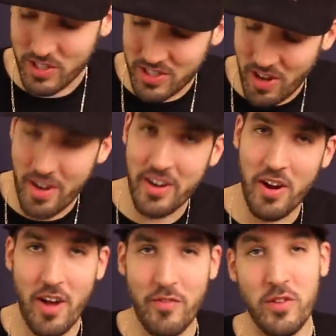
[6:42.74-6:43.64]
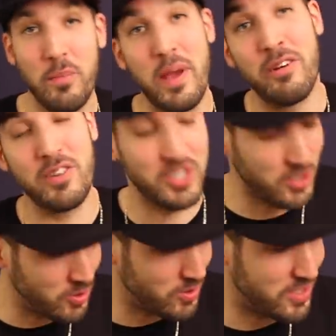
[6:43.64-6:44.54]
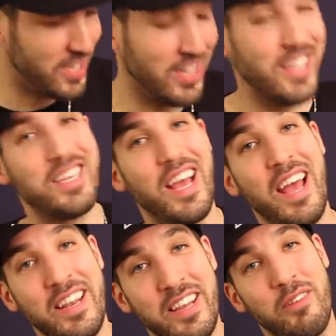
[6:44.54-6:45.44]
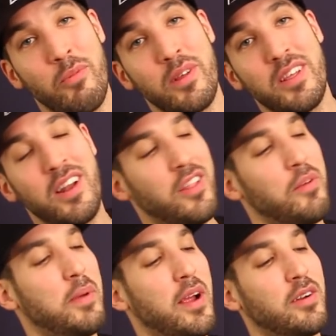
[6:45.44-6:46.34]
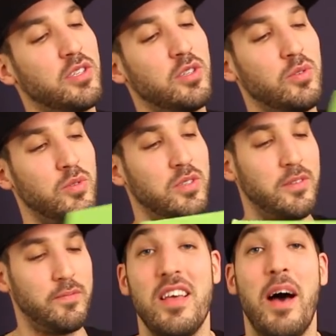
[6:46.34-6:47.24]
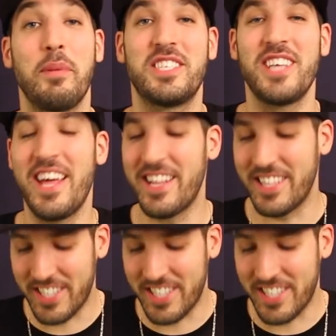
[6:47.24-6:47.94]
we started off with a pair of shoes. Let's end it with another pair of shoes. I'm excited to